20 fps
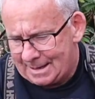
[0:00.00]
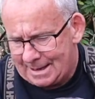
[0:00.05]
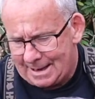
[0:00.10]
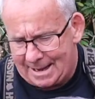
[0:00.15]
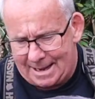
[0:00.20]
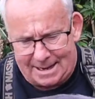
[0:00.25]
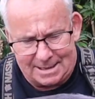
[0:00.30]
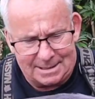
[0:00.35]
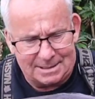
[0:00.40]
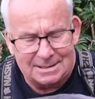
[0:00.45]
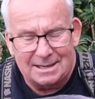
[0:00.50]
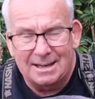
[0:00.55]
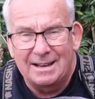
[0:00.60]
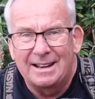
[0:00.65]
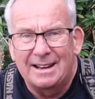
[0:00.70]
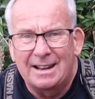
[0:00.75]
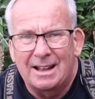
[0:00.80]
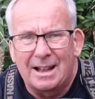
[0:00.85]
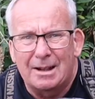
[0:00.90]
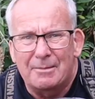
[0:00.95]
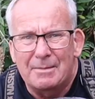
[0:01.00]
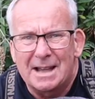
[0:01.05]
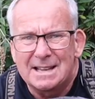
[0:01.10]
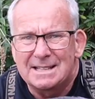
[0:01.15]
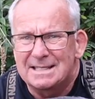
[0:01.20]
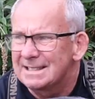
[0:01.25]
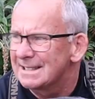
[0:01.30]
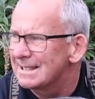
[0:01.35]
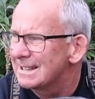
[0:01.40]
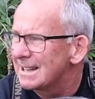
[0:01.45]
and
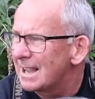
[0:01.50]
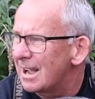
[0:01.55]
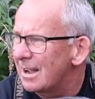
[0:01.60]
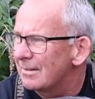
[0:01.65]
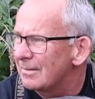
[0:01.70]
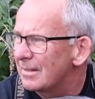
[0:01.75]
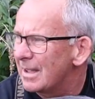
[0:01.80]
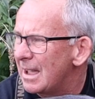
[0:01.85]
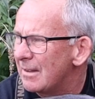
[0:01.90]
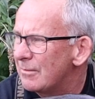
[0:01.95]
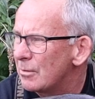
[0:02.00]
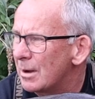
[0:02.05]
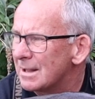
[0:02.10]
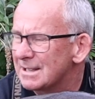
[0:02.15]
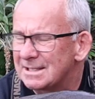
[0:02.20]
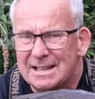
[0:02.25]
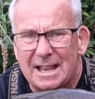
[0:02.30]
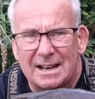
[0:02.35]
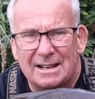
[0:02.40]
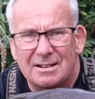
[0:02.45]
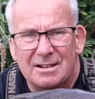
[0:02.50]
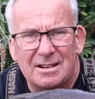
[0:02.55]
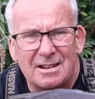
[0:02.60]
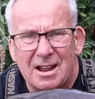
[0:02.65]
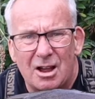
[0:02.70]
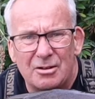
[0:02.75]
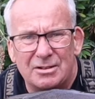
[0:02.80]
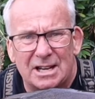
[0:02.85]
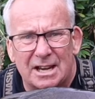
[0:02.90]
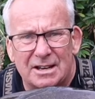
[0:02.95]
amazingly everyone said
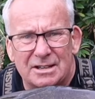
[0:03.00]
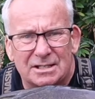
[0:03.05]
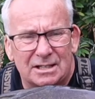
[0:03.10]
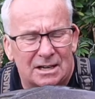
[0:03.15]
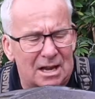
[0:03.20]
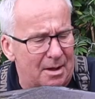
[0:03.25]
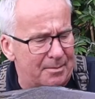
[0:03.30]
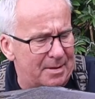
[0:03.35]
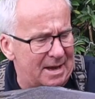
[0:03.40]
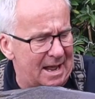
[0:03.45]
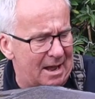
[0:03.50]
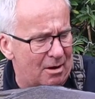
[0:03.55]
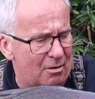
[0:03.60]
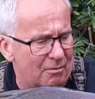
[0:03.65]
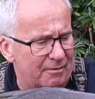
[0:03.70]
no tench are coming out,